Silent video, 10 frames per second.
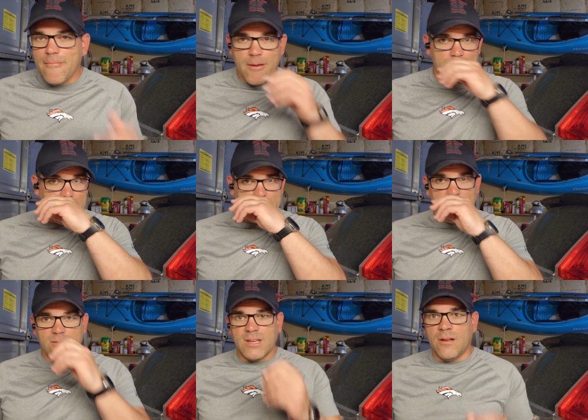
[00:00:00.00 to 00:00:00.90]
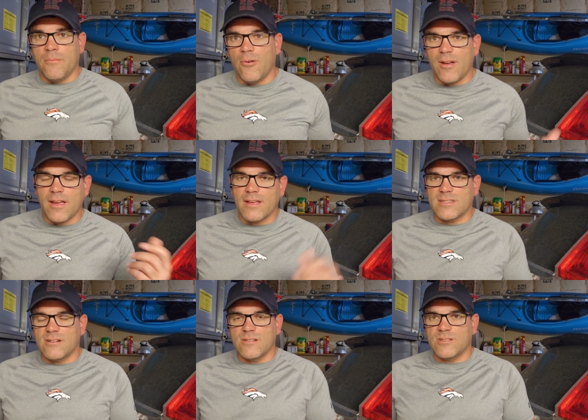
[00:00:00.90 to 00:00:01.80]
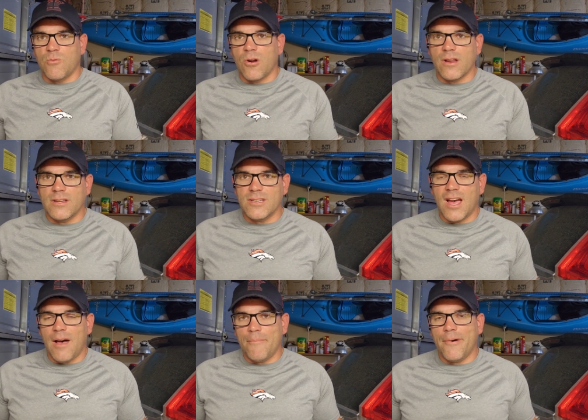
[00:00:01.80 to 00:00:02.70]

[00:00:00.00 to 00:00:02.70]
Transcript: Maybe not the hotel employee because they're just working a job,